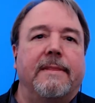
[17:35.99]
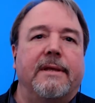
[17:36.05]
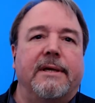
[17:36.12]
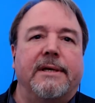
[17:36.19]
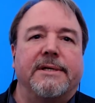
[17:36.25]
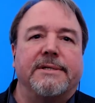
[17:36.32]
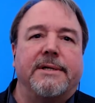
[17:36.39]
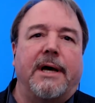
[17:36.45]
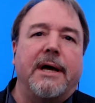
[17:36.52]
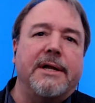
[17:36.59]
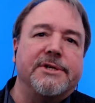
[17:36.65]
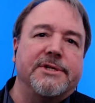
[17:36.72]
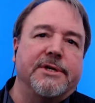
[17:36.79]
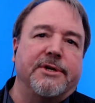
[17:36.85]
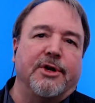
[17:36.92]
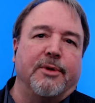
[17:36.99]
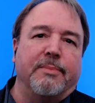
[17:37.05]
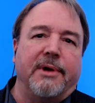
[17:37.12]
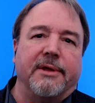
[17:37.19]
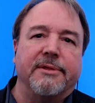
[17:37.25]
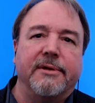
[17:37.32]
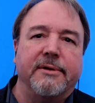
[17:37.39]
is not a secure
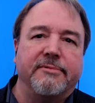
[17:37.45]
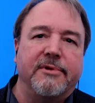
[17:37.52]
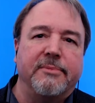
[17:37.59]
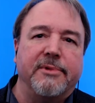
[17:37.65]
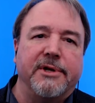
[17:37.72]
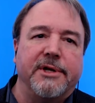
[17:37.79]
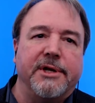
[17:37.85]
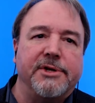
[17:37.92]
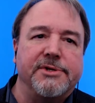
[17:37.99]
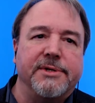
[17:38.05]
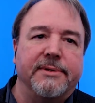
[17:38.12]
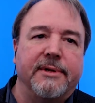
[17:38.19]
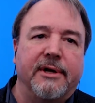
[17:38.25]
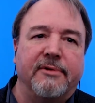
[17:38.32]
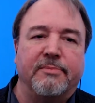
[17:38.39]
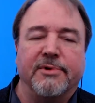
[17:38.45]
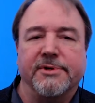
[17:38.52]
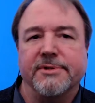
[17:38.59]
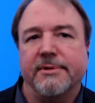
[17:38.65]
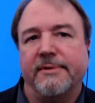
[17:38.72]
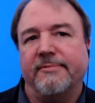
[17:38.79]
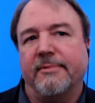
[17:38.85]
method of communication of
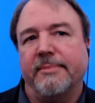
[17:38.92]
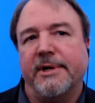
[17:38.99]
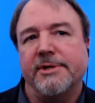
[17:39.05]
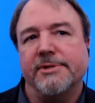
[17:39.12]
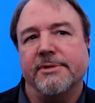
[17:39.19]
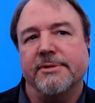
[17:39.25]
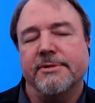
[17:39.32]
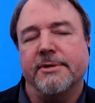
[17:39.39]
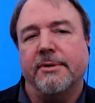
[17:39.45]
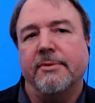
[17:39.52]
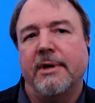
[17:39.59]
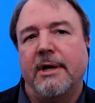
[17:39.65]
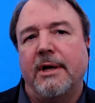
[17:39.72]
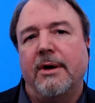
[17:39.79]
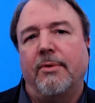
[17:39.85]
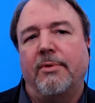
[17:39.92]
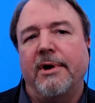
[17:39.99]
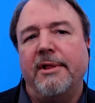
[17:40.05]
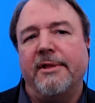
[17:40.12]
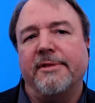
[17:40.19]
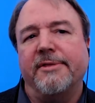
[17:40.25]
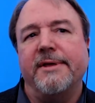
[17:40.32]
personal information. So one
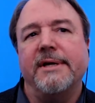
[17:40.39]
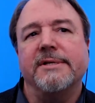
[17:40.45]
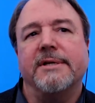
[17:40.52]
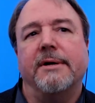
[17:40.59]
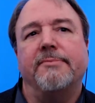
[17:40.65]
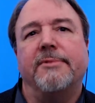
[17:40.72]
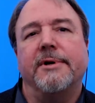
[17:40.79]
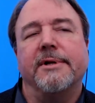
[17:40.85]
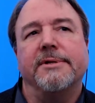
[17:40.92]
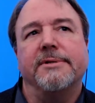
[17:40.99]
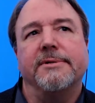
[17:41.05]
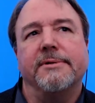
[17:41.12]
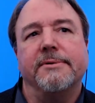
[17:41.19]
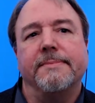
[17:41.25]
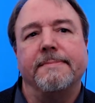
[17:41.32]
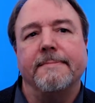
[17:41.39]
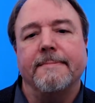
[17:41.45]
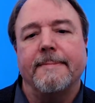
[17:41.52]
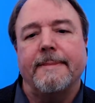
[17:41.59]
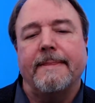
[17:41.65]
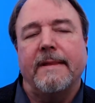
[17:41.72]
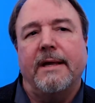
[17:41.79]
of the things I wanted to
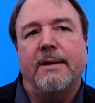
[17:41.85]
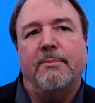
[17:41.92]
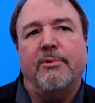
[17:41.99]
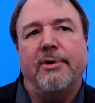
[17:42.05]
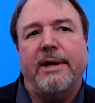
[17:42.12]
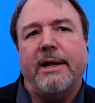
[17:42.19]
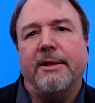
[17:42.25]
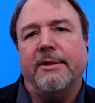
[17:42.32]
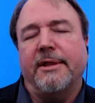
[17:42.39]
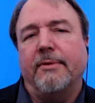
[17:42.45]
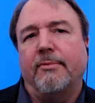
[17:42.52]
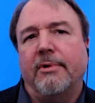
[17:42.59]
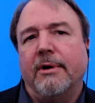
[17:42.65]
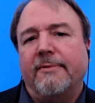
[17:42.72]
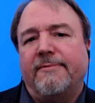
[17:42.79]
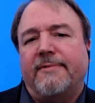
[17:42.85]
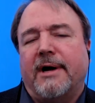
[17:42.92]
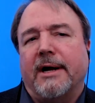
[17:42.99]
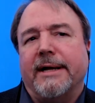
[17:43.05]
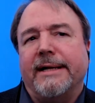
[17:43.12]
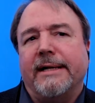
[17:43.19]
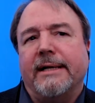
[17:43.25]
point out that we're
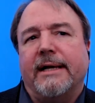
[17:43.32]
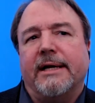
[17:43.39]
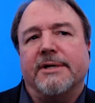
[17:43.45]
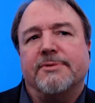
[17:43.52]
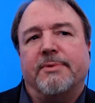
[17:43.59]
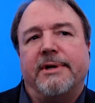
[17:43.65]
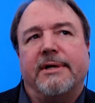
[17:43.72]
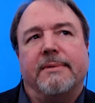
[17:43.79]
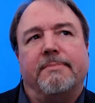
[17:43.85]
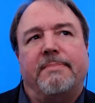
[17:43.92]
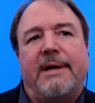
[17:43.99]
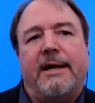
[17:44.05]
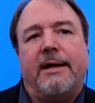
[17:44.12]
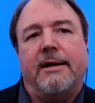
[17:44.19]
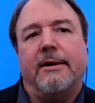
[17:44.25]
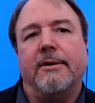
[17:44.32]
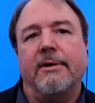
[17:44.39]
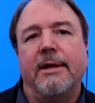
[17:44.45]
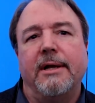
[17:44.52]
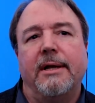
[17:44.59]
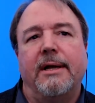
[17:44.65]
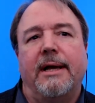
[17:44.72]
finding as we compare
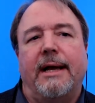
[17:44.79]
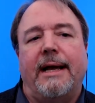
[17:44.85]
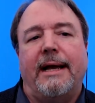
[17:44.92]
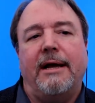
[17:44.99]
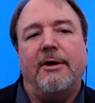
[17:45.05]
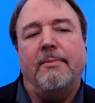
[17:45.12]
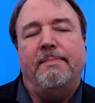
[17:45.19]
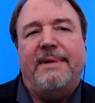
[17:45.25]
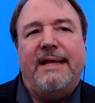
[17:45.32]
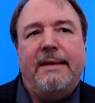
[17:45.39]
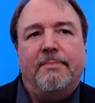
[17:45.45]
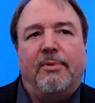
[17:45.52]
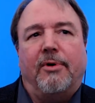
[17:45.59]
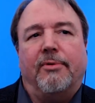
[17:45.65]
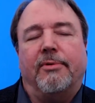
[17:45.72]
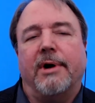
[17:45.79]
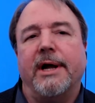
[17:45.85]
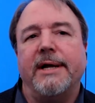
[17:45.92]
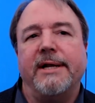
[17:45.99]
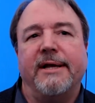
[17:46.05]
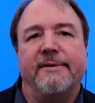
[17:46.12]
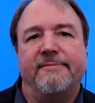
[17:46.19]
how people
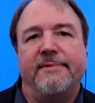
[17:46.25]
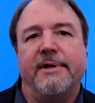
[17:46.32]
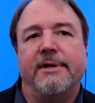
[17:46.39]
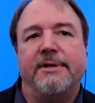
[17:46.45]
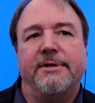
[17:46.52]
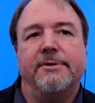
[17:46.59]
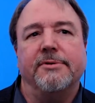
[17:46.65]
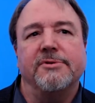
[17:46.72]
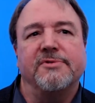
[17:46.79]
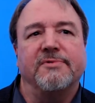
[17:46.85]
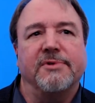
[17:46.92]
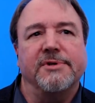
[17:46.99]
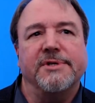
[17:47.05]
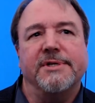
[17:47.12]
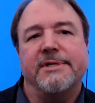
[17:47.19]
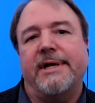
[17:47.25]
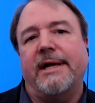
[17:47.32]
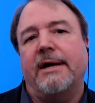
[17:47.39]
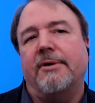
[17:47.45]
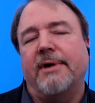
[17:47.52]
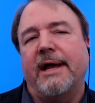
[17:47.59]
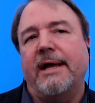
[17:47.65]
write FAQs versus
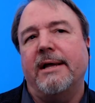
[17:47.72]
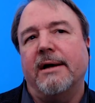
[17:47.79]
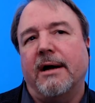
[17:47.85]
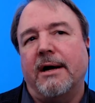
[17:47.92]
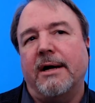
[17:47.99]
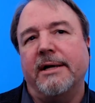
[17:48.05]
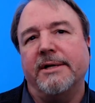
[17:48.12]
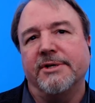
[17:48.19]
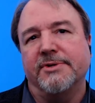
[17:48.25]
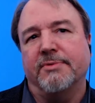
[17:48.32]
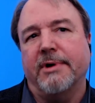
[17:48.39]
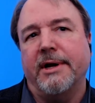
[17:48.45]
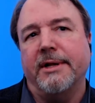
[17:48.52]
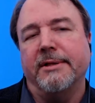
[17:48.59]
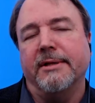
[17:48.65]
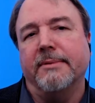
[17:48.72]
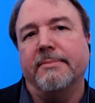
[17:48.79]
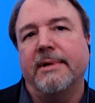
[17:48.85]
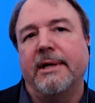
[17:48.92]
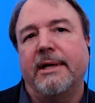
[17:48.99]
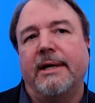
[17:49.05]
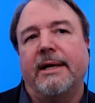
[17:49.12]
how AI is writing them.
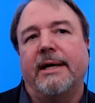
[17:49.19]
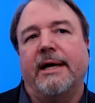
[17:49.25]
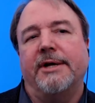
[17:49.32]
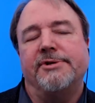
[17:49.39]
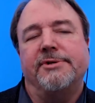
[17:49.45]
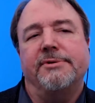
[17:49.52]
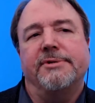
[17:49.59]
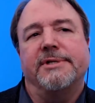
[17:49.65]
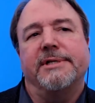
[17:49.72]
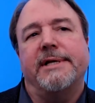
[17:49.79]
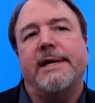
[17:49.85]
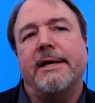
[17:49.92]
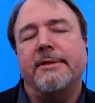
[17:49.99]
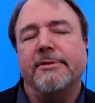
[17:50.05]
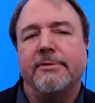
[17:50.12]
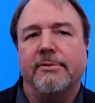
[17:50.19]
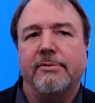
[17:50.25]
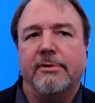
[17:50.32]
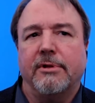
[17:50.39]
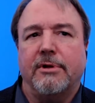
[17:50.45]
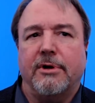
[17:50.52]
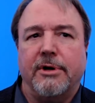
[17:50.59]
As you scan through
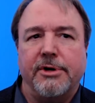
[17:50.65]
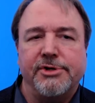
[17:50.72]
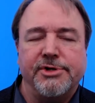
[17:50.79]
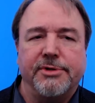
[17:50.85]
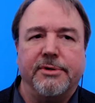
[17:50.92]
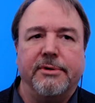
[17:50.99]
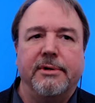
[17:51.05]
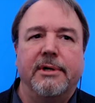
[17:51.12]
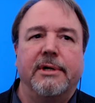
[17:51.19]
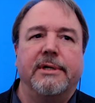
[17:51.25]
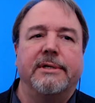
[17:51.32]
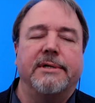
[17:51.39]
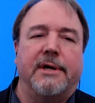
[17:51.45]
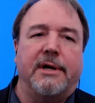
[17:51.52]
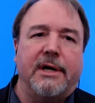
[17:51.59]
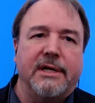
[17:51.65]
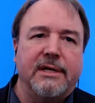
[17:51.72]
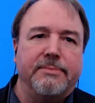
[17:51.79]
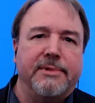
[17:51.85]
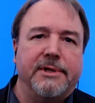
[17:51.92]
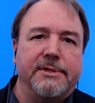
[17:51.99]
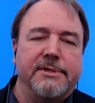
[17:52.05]
larger
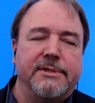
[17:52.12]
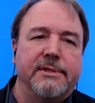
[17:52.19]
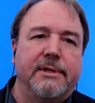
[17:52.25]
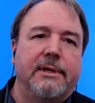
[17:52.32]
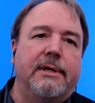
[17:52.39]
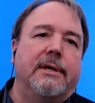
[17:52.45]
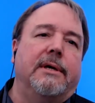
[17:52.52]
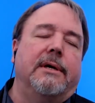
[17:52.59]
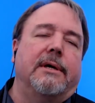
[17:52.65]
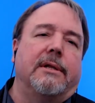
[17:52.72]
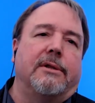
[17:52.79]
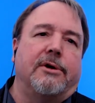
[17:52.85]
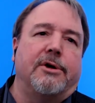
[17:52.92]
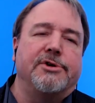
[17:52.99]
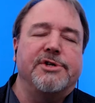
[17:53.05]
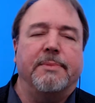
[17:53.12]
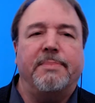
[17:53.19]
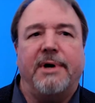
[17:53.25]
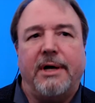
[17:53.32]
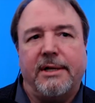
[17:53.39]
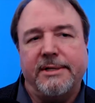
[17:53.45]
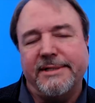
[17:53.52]
documents, larger
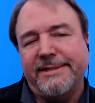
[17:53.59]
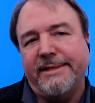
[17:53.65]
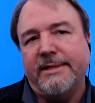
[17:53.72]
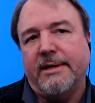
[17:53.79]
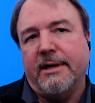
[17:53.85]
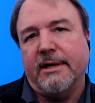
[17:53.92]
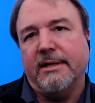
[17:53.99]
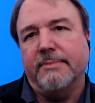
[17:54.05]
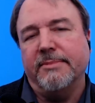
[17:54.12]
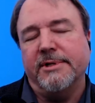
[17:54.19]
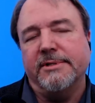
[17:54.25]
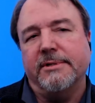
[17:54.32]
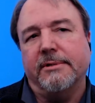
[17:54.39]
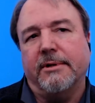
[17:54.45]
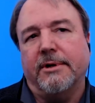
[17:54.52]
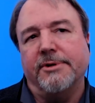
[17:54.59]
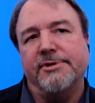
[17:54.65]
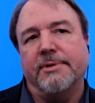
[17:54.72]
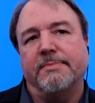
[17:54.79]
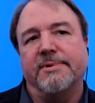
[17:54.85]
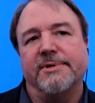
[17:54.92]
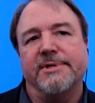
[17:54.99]
policy documents, and
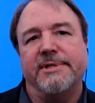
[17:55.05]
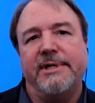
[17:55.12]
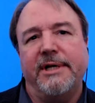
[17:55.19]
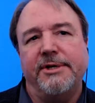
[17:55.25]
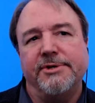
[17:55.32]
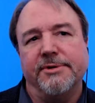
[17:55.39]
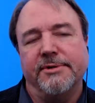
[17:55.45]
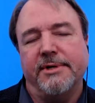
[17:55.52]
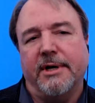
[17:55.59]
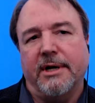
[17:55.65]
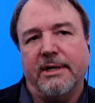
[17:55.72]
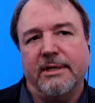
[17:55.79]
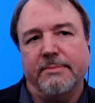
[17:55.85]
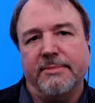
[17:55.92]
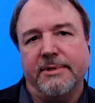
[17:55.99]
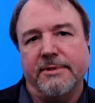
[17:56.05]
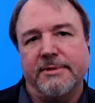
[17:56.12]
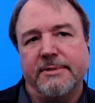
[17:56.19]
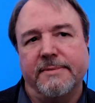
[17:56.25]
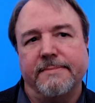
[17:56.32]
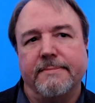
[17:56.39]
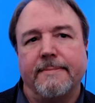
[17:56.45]
larger procedure
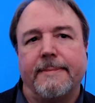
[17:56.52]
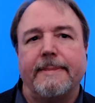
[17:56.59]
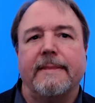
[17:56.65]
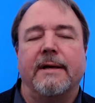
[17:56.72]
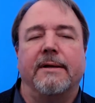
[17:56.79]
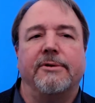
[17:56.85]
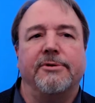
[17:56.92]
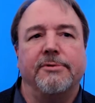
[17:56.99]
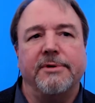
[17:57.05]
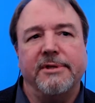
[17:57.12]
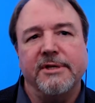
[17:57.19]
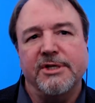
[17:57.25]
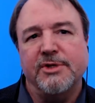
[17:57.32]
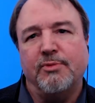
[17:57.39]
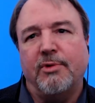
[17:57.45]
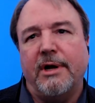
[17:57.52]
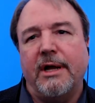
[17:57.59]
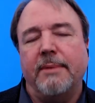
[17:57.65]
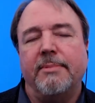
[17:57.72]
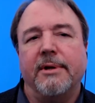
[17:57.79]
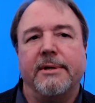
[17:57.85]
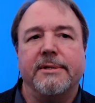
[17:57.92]
documents, do it this way,
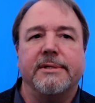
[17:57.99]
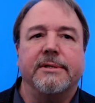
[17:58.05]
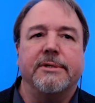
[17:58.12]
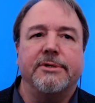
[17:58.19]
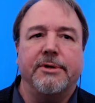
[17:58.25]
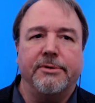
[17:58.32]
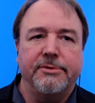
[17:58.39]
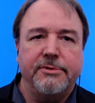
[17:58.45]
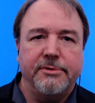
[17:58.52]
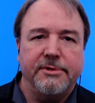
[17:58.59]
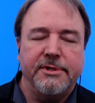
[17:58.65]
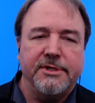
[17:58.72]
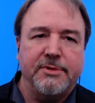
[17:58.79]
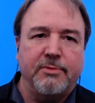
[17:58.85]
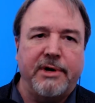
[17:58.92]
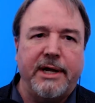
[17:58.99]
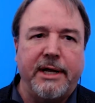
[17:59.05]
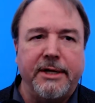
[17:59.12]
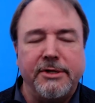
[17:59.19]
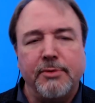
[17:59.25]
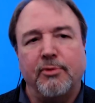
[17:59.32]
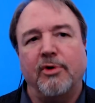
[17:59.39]
but don't do it this way,
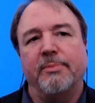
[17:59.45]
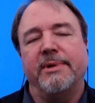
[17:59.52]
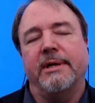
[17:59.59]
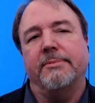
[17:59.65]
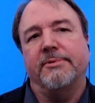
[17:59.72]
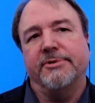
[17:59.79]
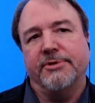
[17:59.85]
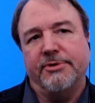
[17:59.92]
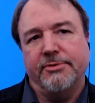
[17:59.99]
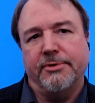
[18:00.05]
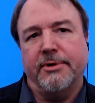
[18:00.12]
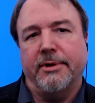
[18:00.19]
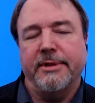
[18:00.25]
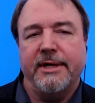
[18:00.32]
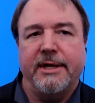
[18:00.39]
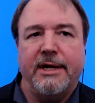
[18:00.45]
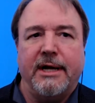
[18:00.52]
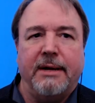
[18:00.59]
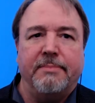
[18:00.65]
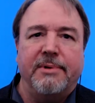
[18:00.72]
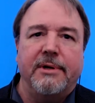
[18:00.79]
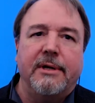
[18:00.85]
and you won't be able to do it on the
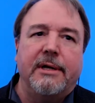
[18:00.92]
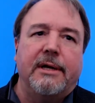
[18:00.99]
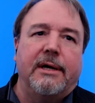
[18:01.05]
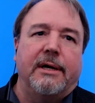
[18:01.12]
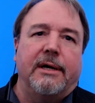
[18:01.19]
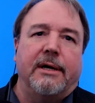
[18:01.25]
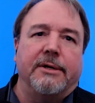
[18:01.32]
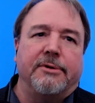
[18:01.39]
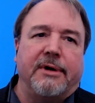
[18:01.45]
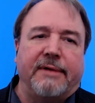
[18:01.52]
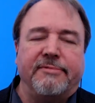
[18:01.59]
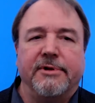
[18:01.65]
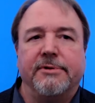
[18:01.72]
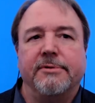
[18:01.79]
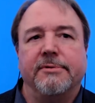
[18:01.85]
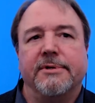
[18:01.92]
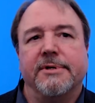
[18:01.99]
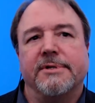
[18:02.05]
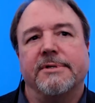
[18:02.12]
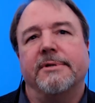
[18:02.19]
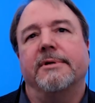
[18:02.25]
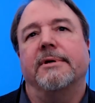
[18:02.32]
app. You'll have to do
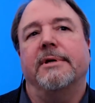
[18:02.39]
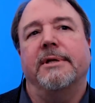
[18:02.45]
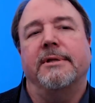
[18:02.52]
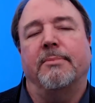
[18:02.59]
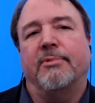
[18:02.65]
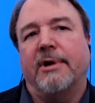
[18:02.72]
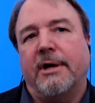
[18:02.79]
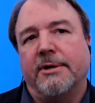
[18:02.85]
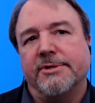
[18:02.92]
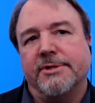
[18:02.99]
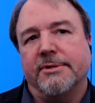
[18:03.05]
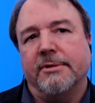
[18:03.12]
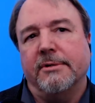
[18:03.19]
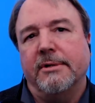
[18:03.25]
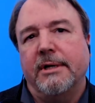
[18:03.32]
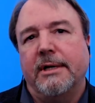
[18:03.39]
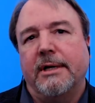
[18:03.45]
this in the browser.